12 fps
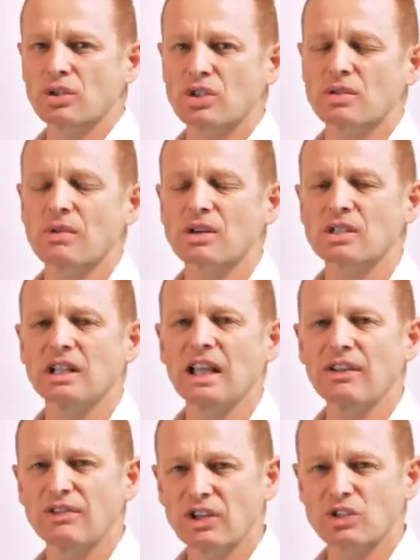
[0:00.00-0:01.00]
which is the most
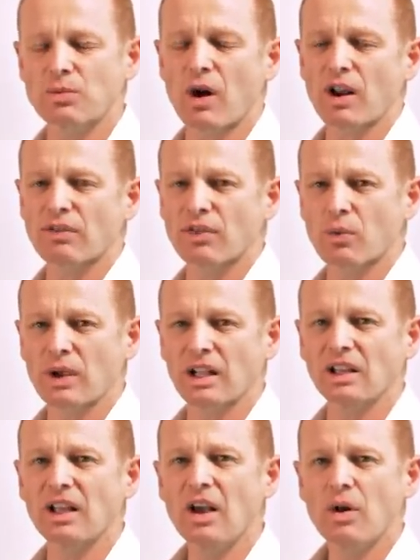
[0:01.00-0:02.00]
leveraged part of the
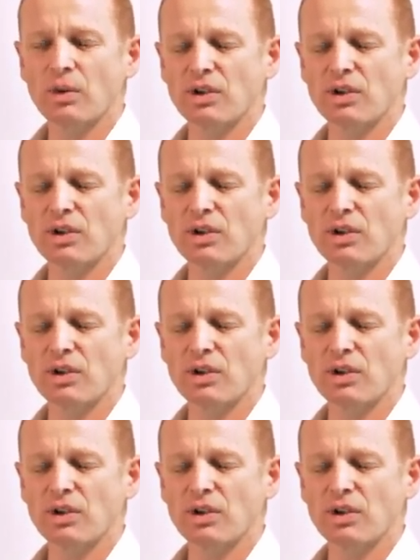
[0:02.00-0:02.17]
wheel